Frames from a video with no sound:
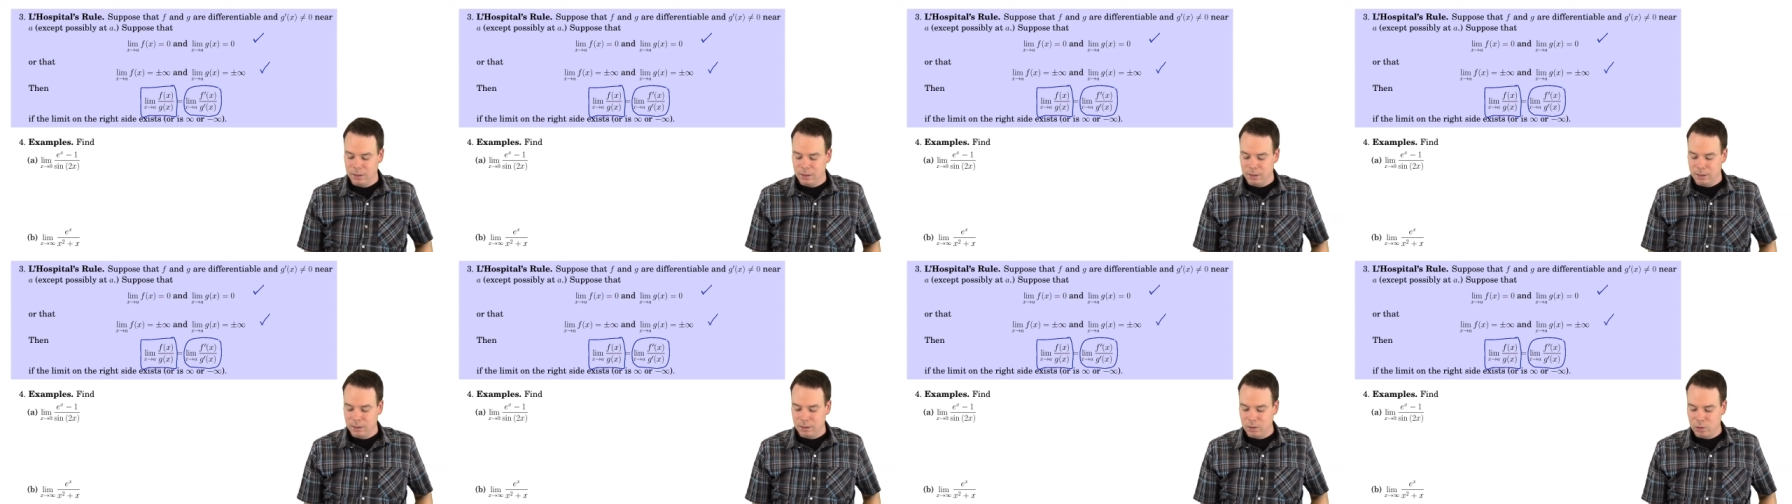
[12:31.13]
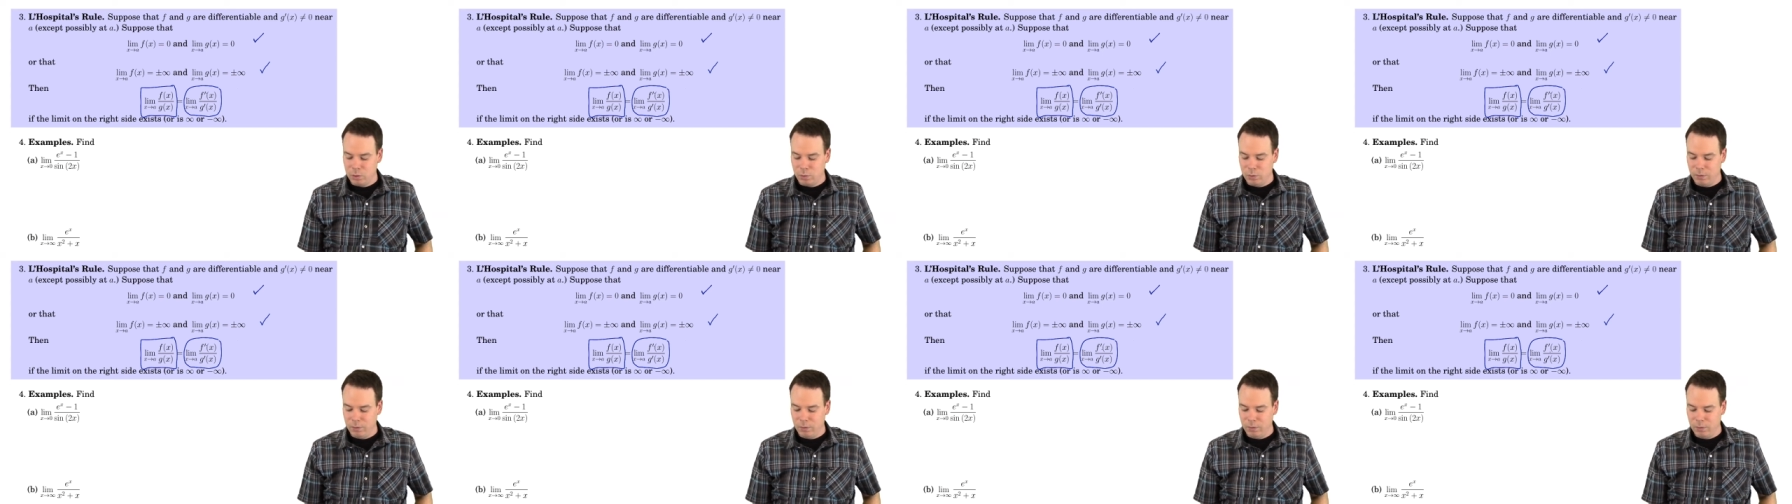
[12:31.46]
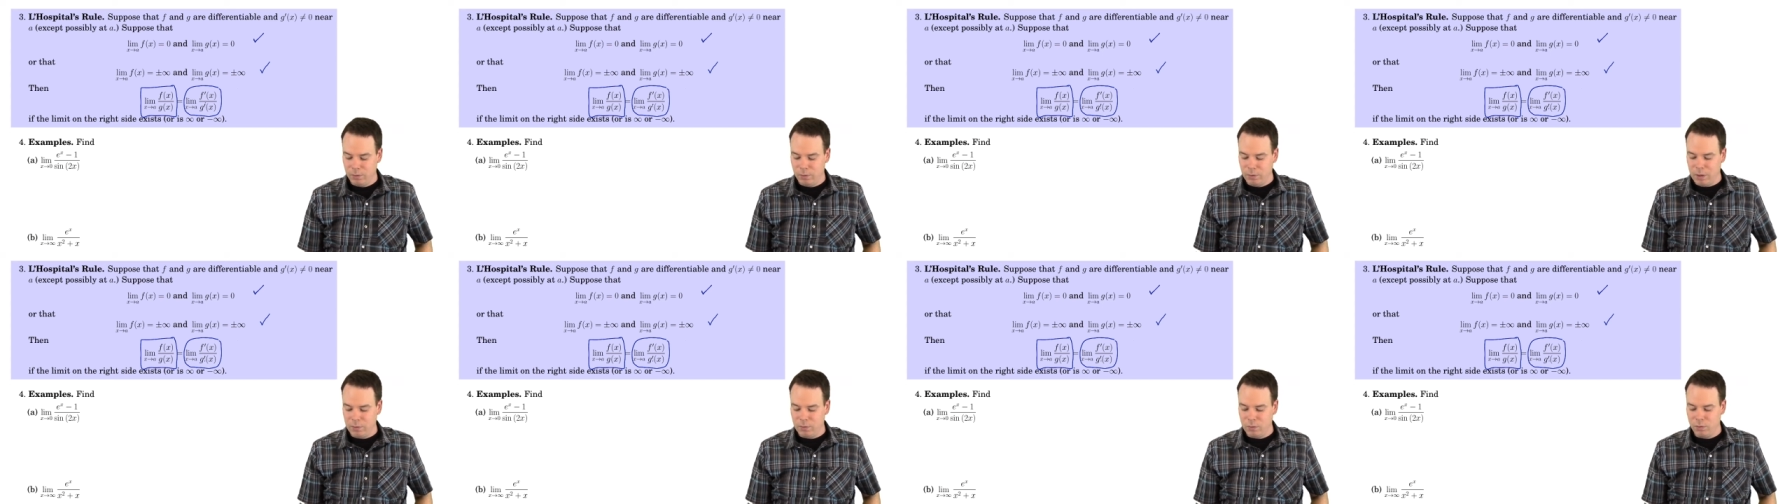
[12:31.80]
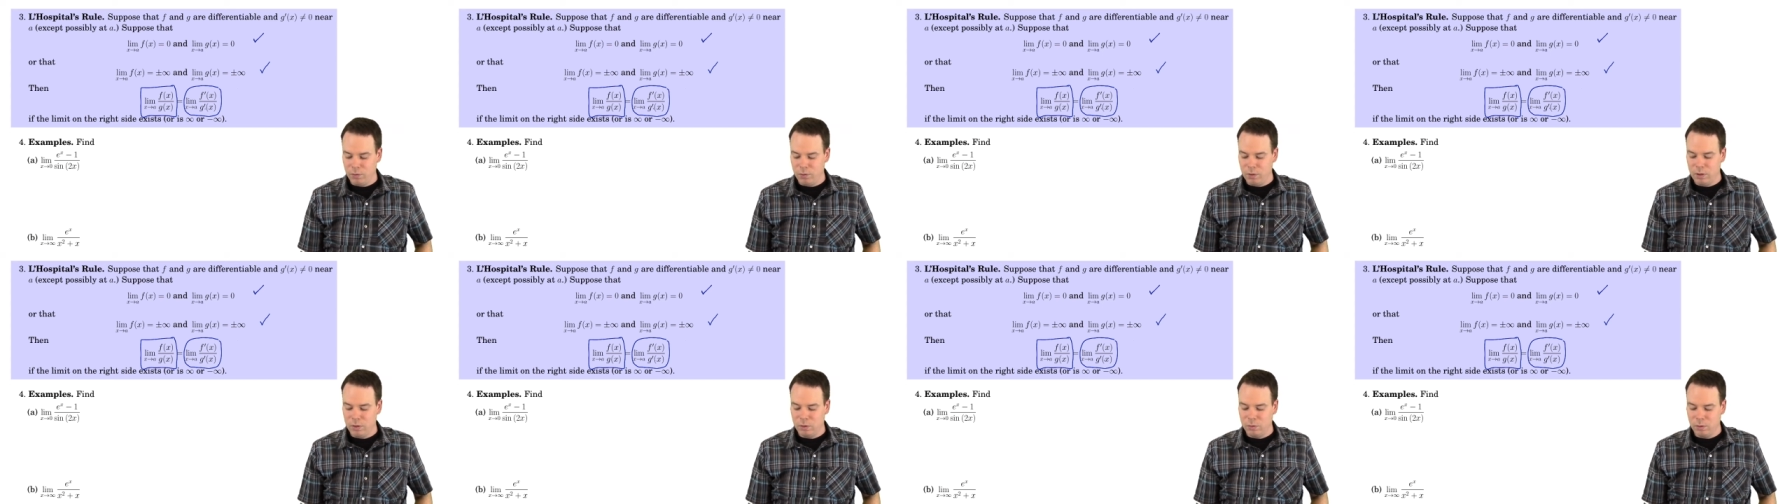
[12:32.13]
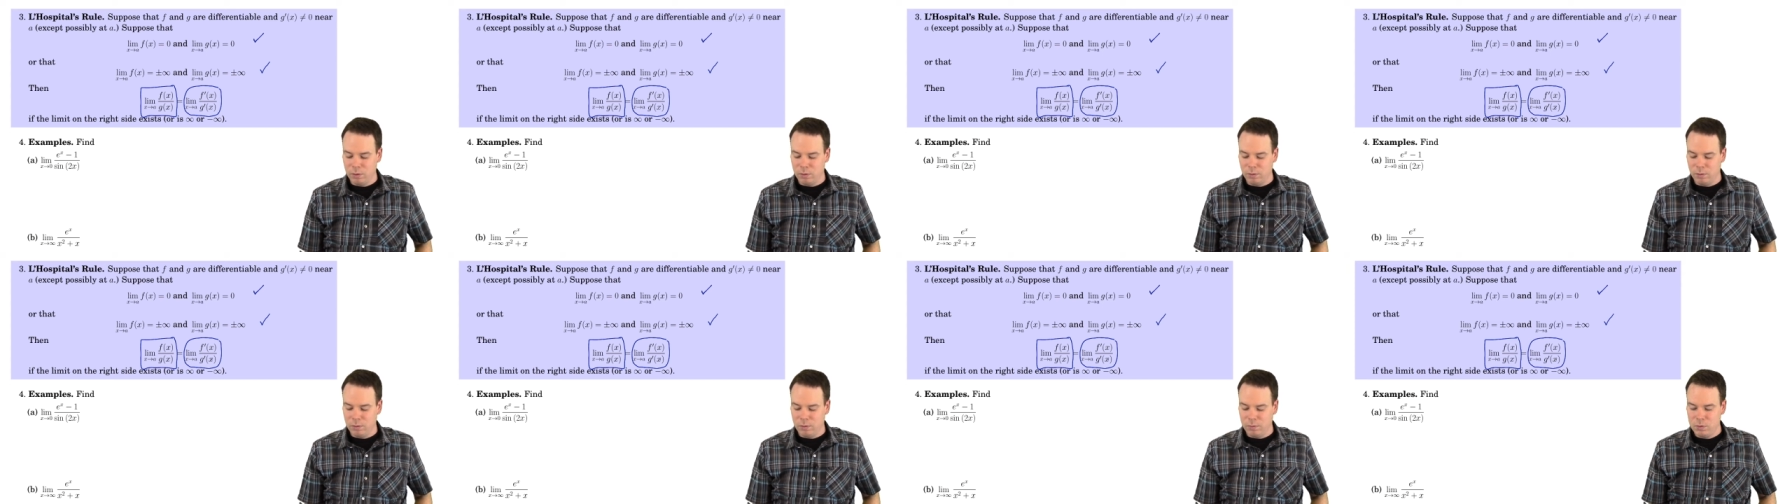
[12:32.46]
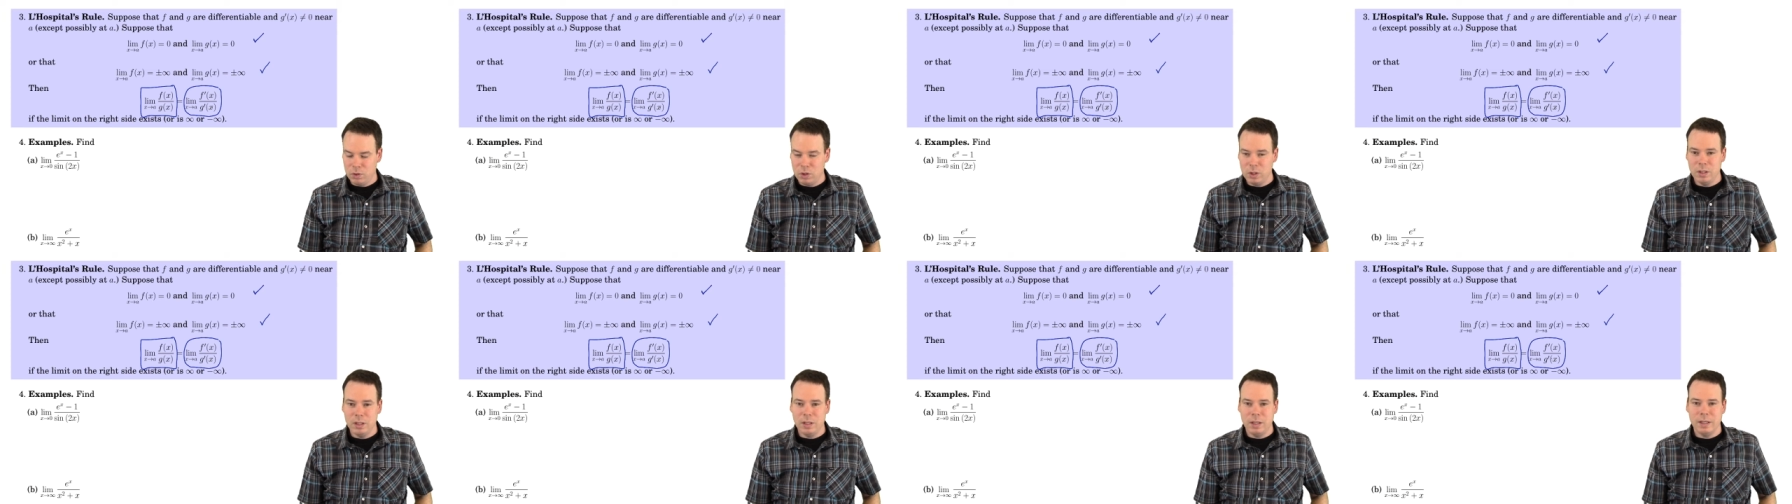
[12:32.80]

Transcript: the derivative of f over the derivative of g